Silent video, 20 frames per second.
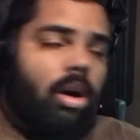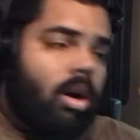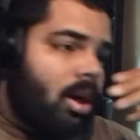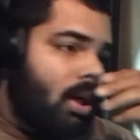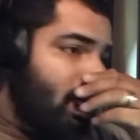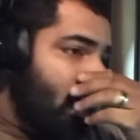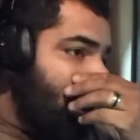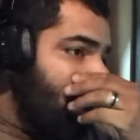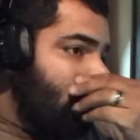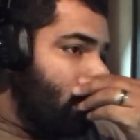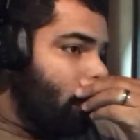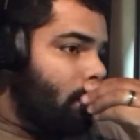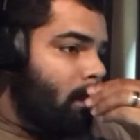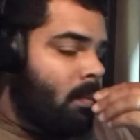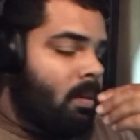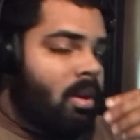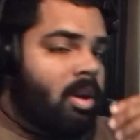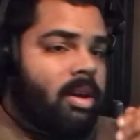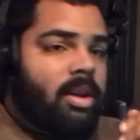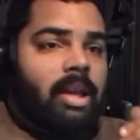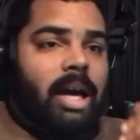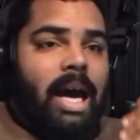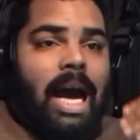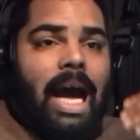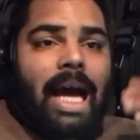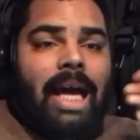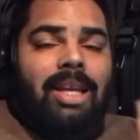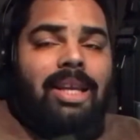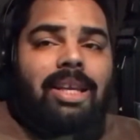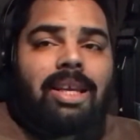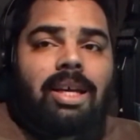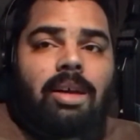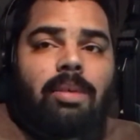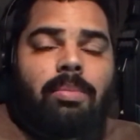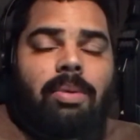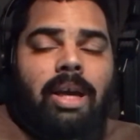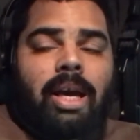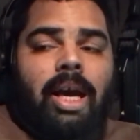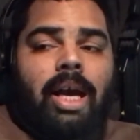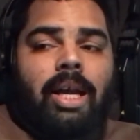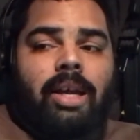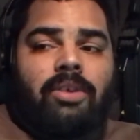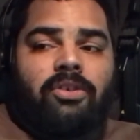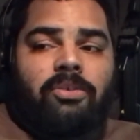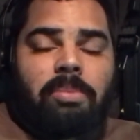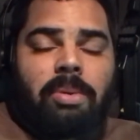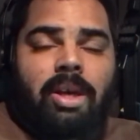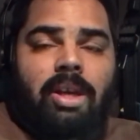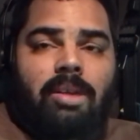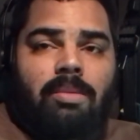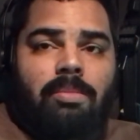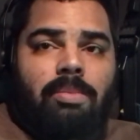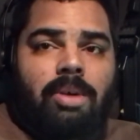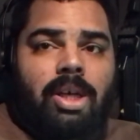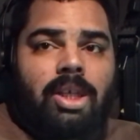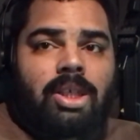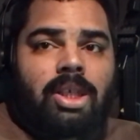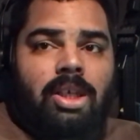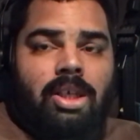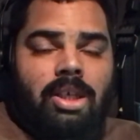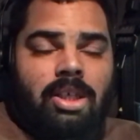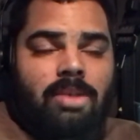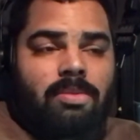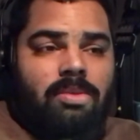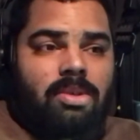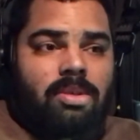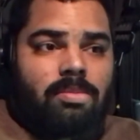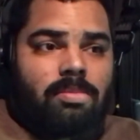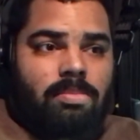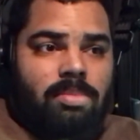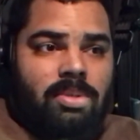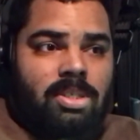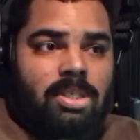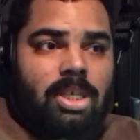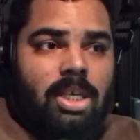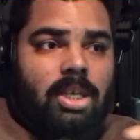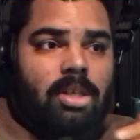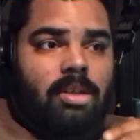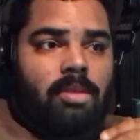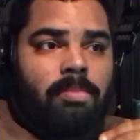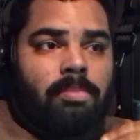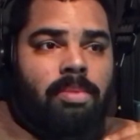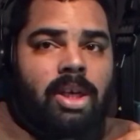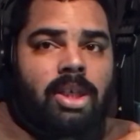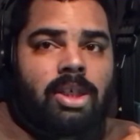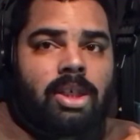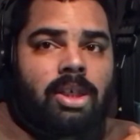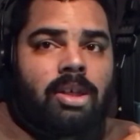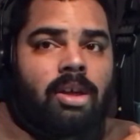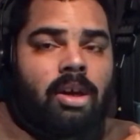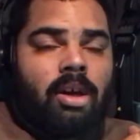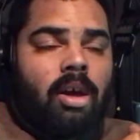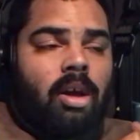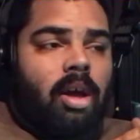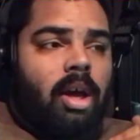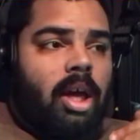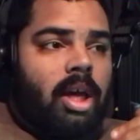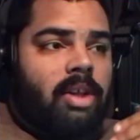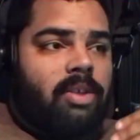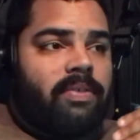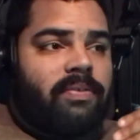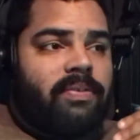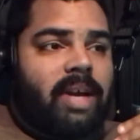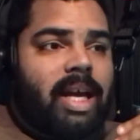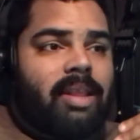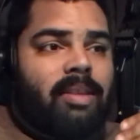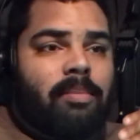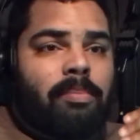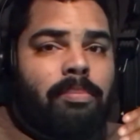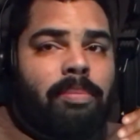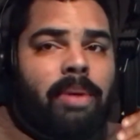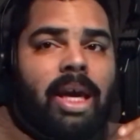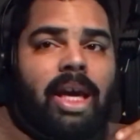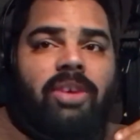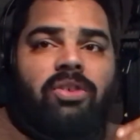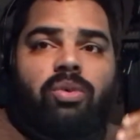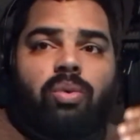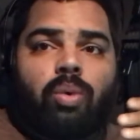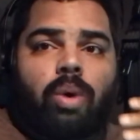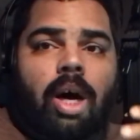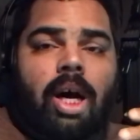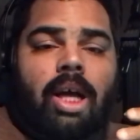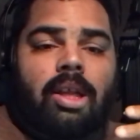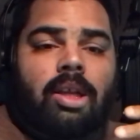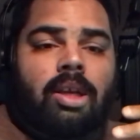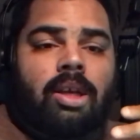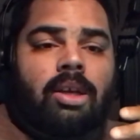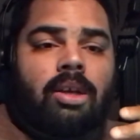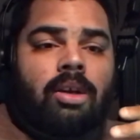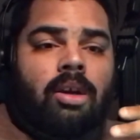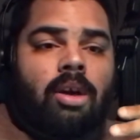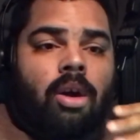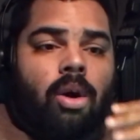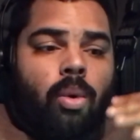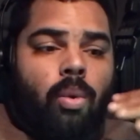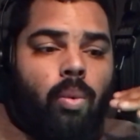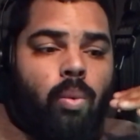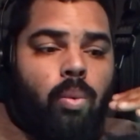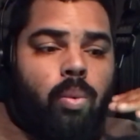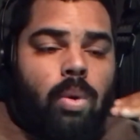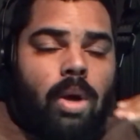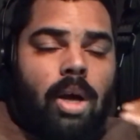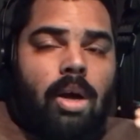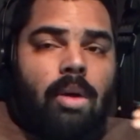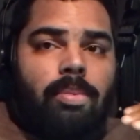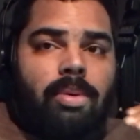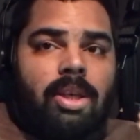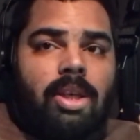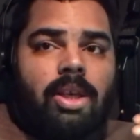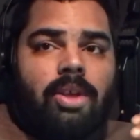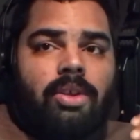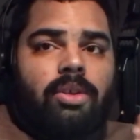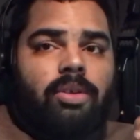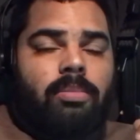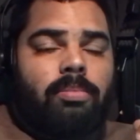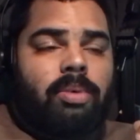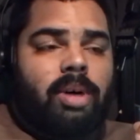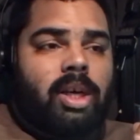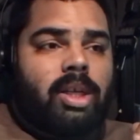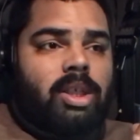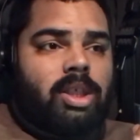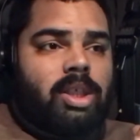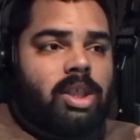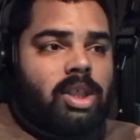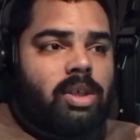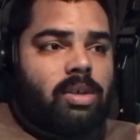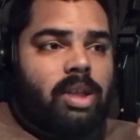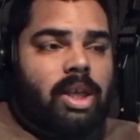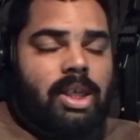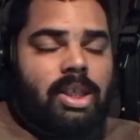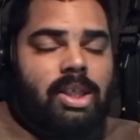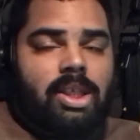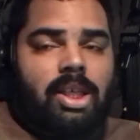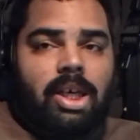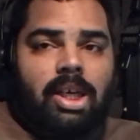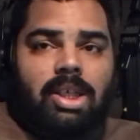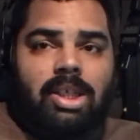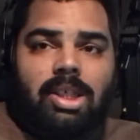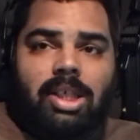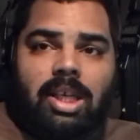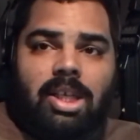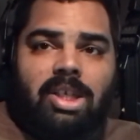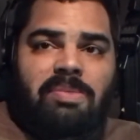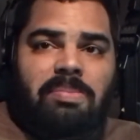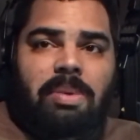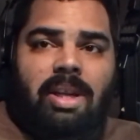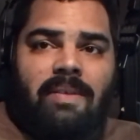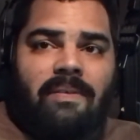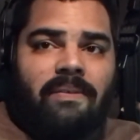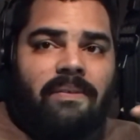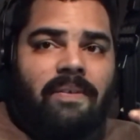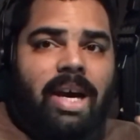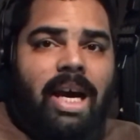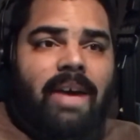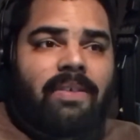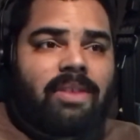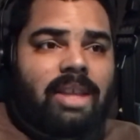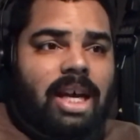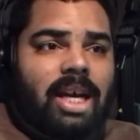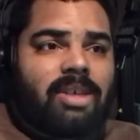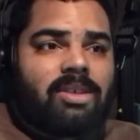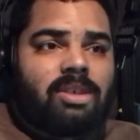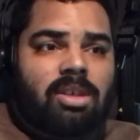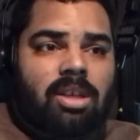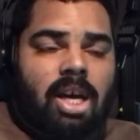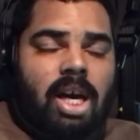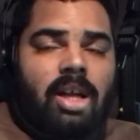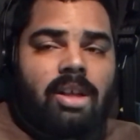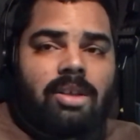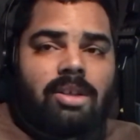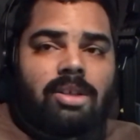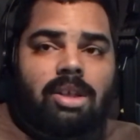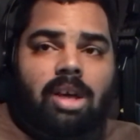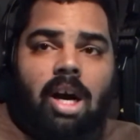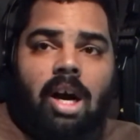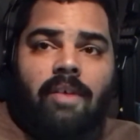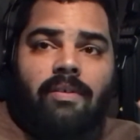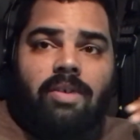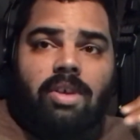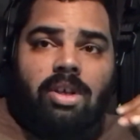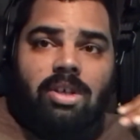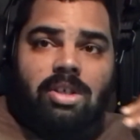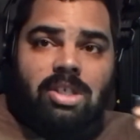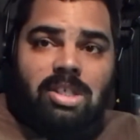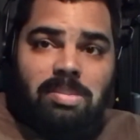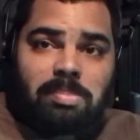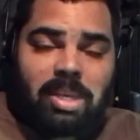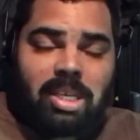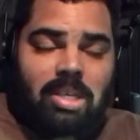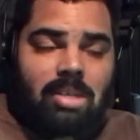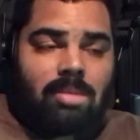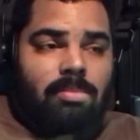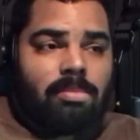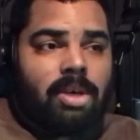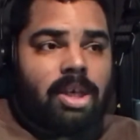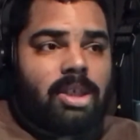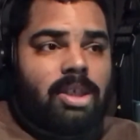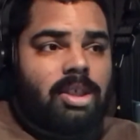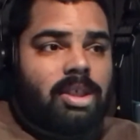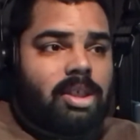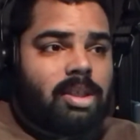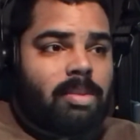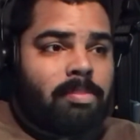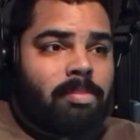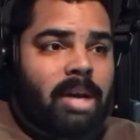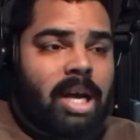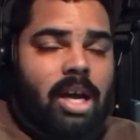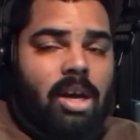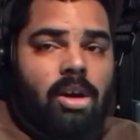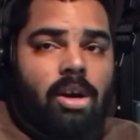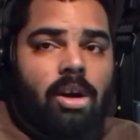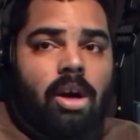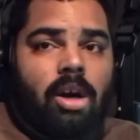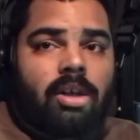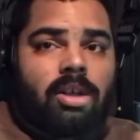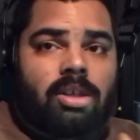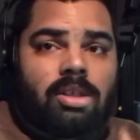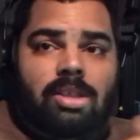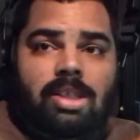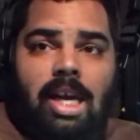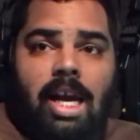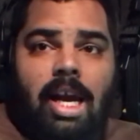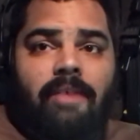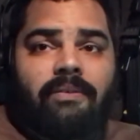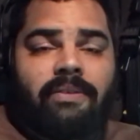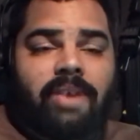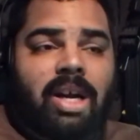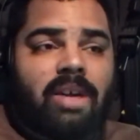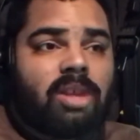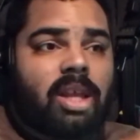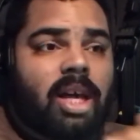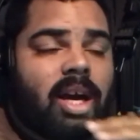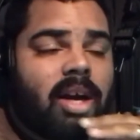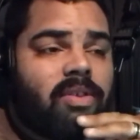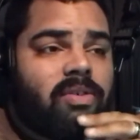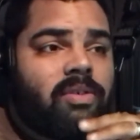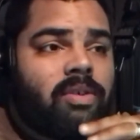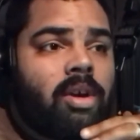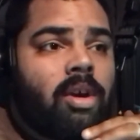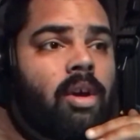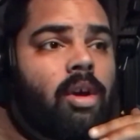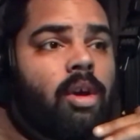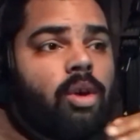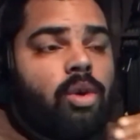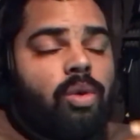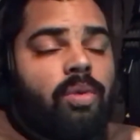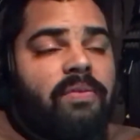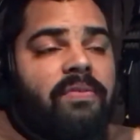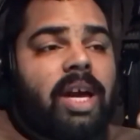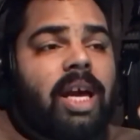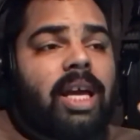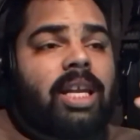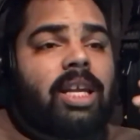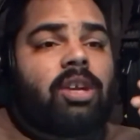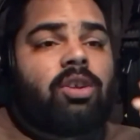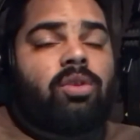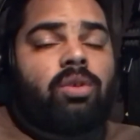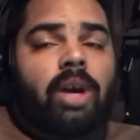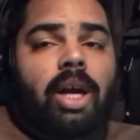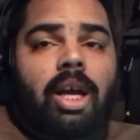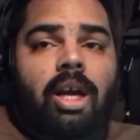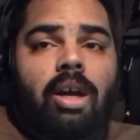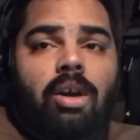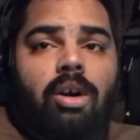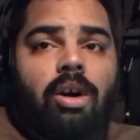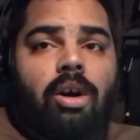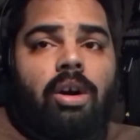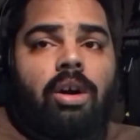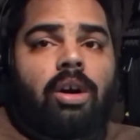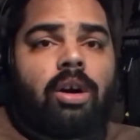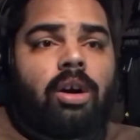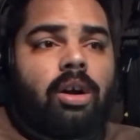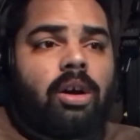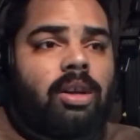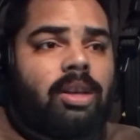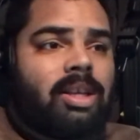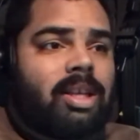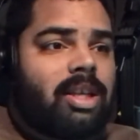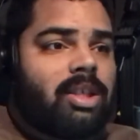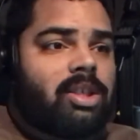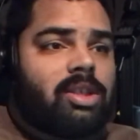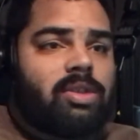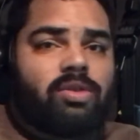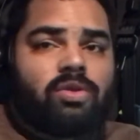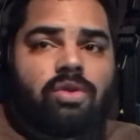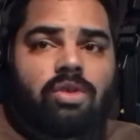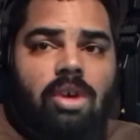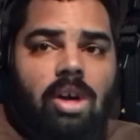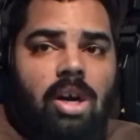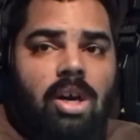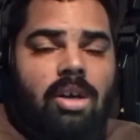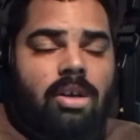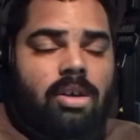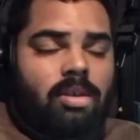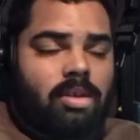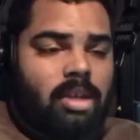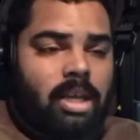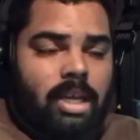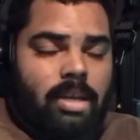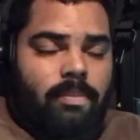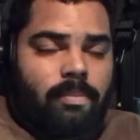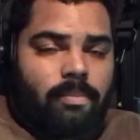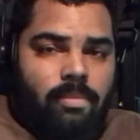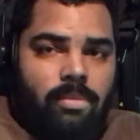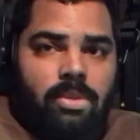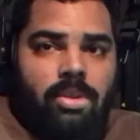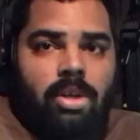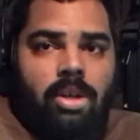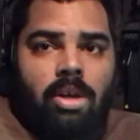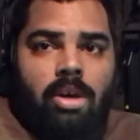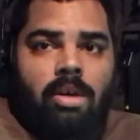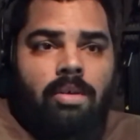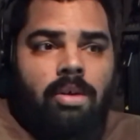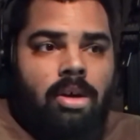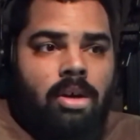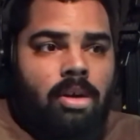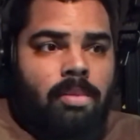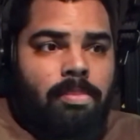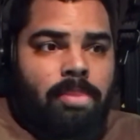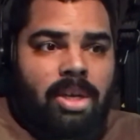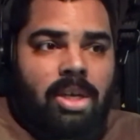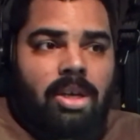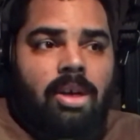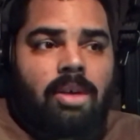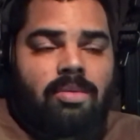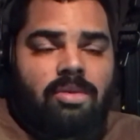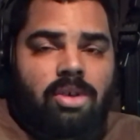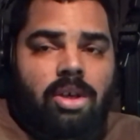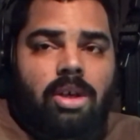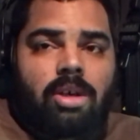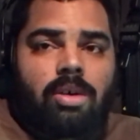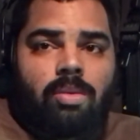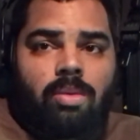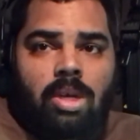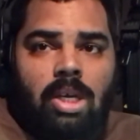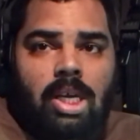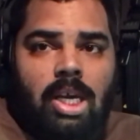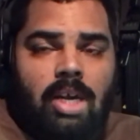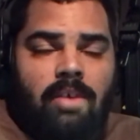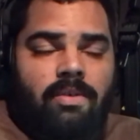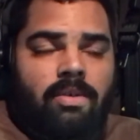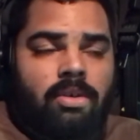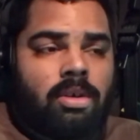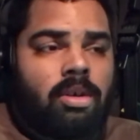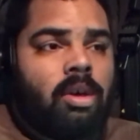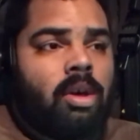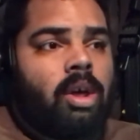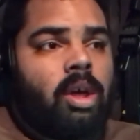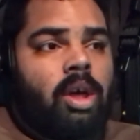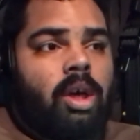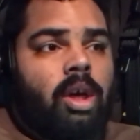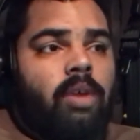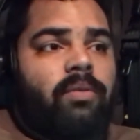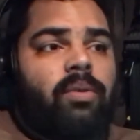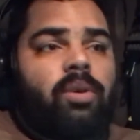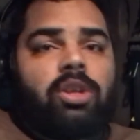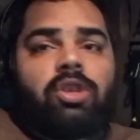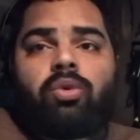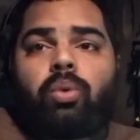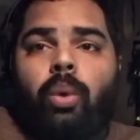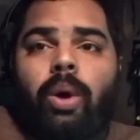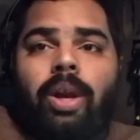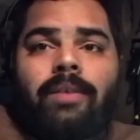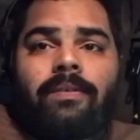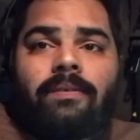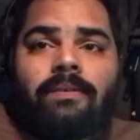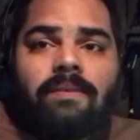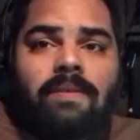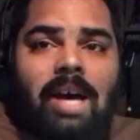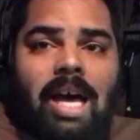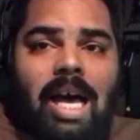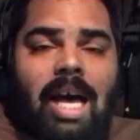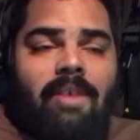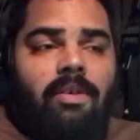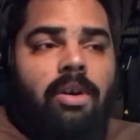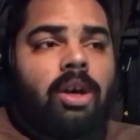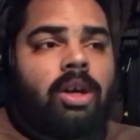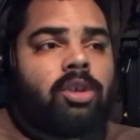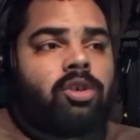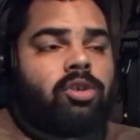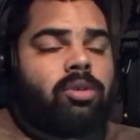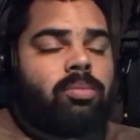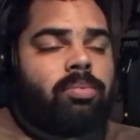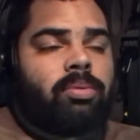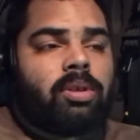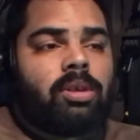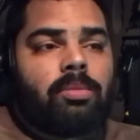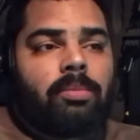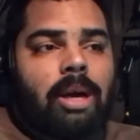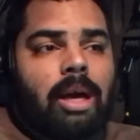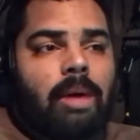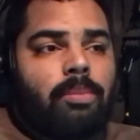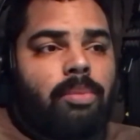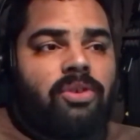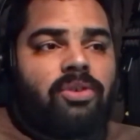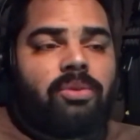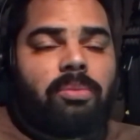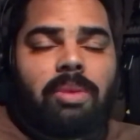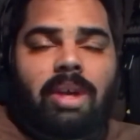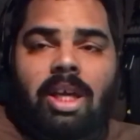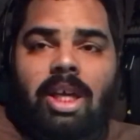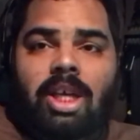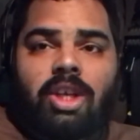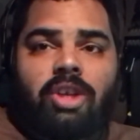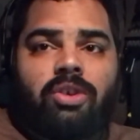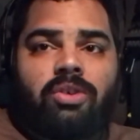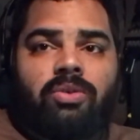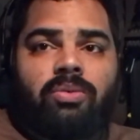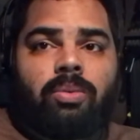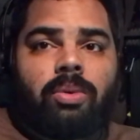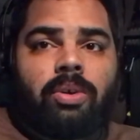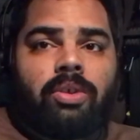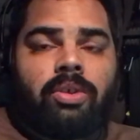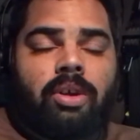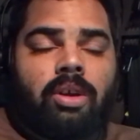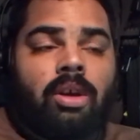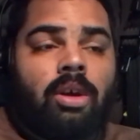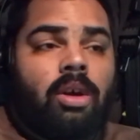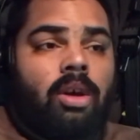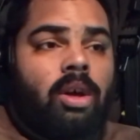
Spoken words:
Okay, the idea behind the spending budget in this particular budget is to find the best quality well beneath your budget. So let's say instead of spending $5,000 off of your spending budget to buy a car, the entire $5,000, you find a great car, a decent truck, like pickup truck or whatever, for $2,500. But there might be some issues with it.